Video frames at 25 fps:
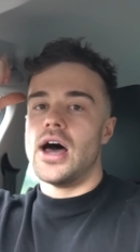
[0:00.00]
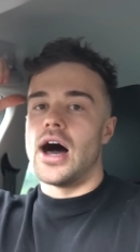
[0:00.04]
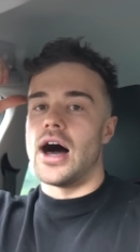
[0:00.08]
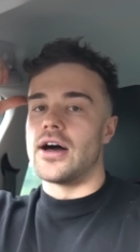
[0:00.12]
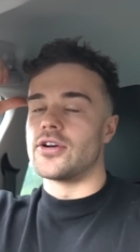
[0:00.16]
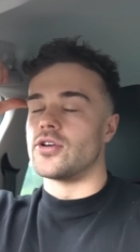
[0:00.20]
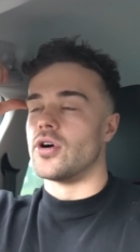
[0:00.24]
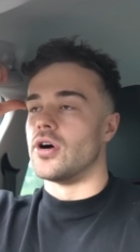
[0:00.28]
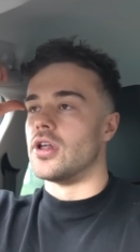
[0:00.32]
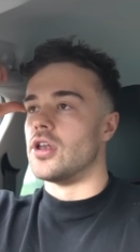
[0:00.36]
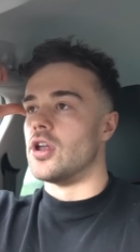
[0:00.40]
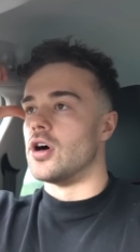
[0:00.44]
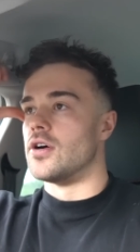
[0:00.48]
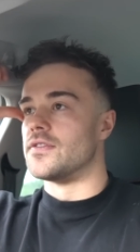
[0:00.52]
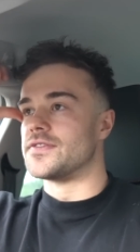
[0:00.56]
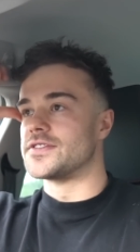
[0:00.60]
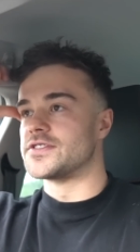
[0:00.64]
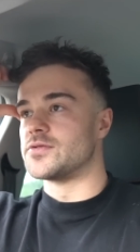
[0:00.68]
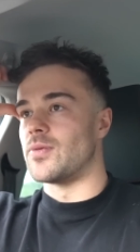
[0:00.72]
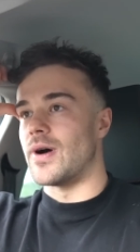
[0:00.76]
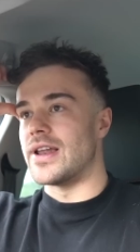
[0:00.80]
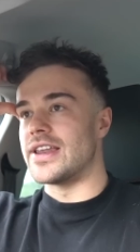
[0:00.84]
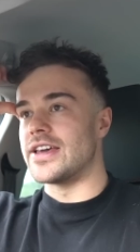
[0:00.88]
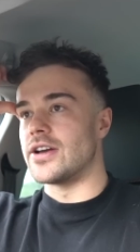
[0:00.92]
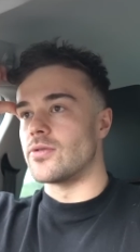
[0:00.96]
I got a lot of
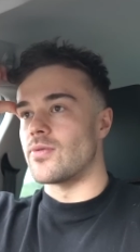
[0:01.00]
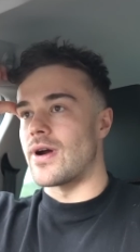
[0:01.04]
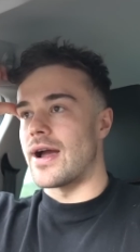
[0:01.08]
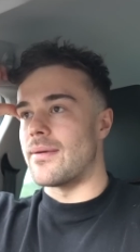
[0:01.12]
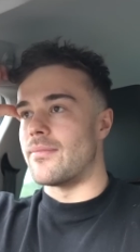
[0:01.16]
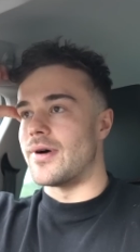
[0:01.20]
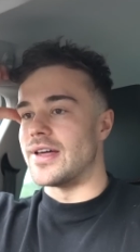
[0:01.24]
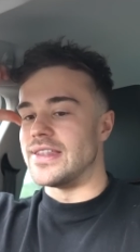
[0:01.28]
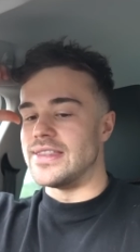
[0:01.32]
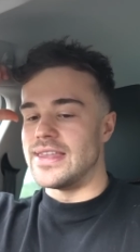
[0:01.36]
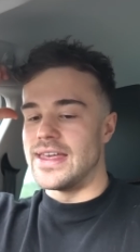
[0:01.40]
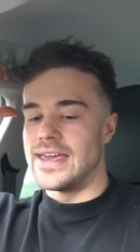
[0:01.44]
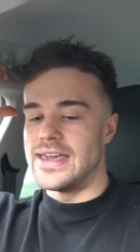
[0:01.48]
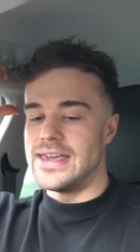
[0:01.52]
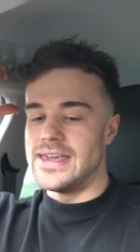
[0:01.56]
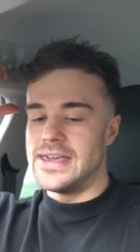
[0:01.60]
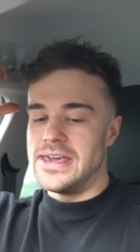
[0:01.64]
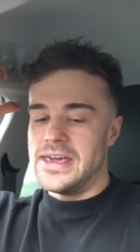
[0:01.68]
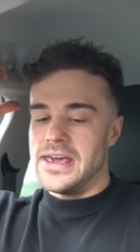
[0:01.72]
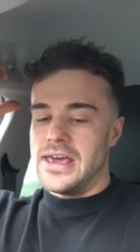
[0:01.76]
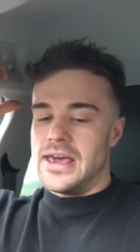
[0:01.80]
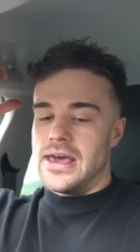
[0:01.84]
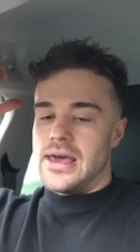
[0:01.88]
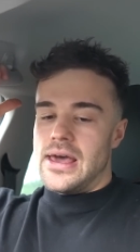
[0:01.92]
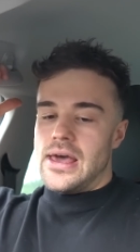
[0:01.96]
swelling around my knee.
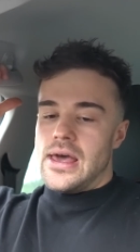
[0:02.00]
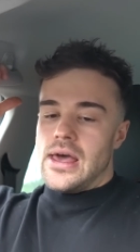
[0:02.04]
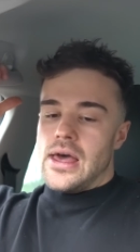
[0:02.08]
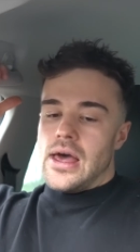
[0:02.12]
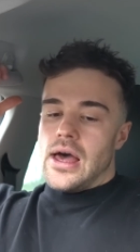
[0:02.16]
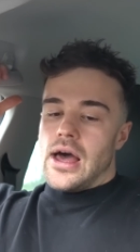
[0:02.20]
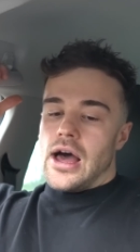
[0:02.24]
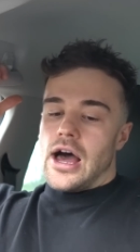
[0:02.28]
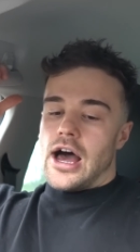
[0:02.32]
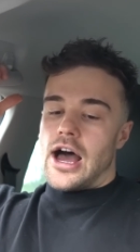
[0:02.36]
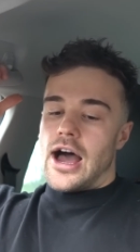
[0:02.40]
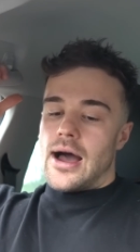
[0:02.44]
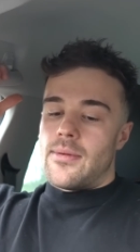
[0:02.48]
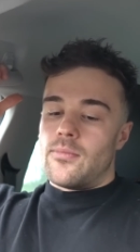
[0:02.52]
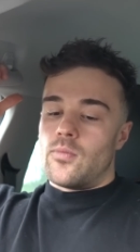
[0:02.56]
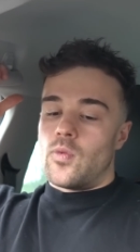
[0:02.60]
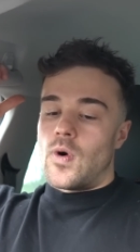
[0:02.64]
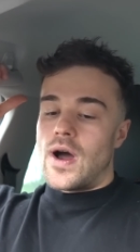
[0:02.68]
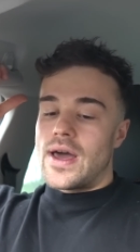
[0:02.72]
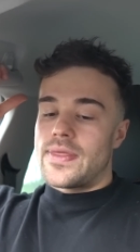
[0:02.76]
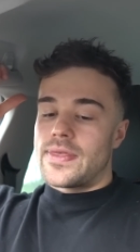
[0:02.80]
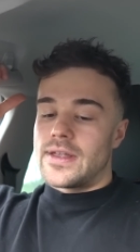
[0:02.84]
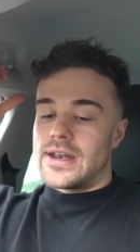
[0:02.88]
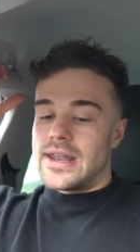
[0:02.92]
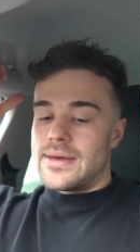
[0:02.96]
Um,
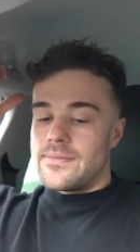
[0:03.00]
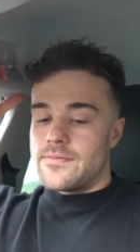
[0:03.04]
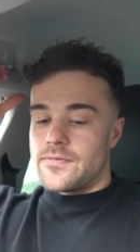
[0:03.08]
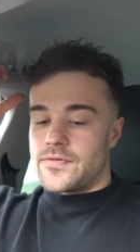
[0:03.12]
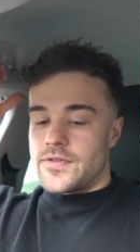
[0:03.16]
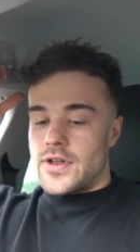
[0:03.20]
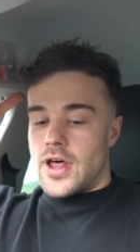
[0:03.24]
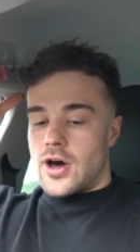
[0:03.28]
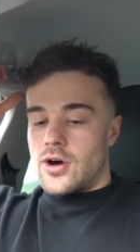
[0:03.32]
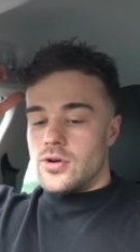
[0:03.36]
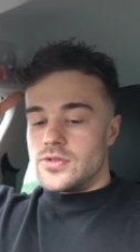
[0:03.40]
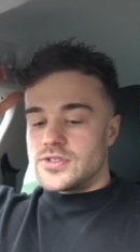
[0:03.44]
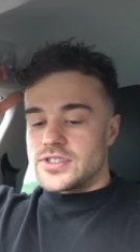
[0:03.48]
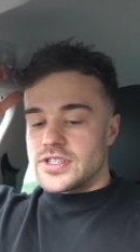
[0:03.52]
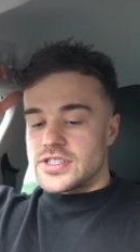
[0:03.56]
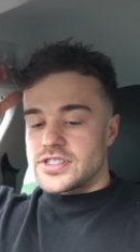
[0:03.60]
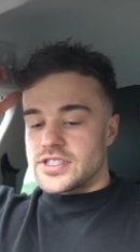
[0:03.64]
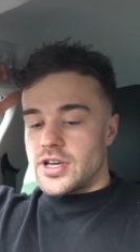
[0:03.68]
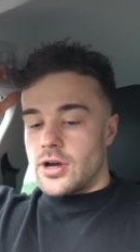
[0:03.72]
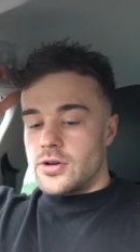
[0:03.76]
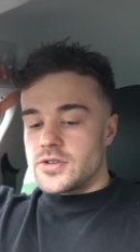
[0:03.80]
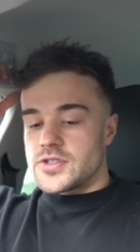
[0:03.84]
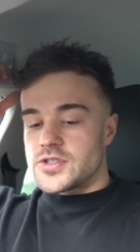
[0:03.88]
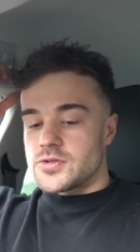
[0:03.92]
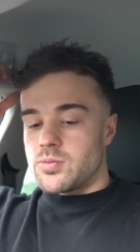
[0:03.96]
where the lymph nodes are
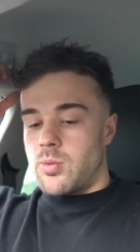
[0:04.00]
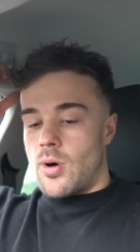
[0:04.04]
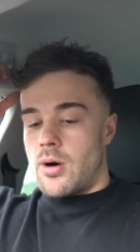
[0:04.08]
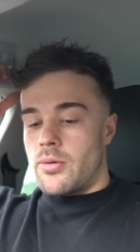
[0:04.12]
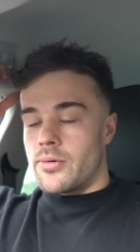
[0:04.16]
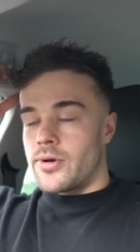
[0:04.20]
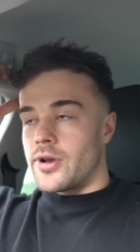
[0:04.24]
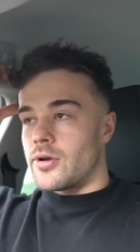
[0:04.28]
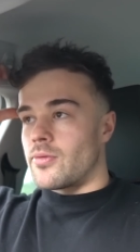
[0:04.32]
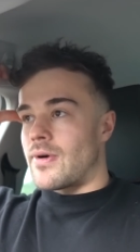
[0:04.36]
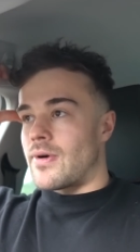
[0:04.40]
so swollen